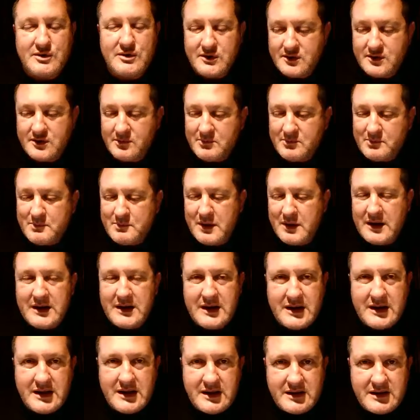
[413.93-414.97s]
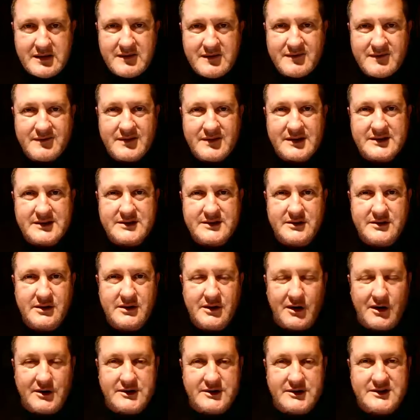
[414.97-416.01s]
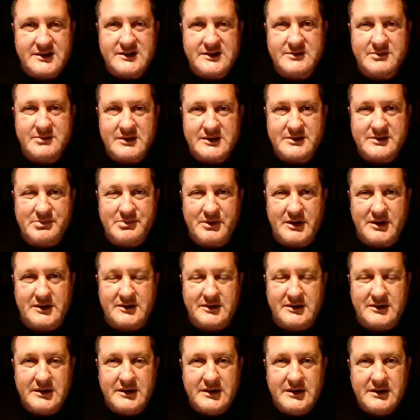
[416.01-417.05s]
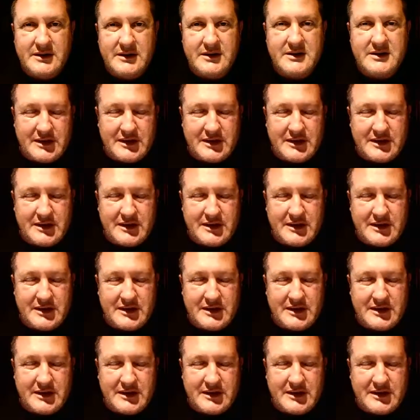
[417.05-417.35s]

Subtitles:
So don't believe this nonsense being spread.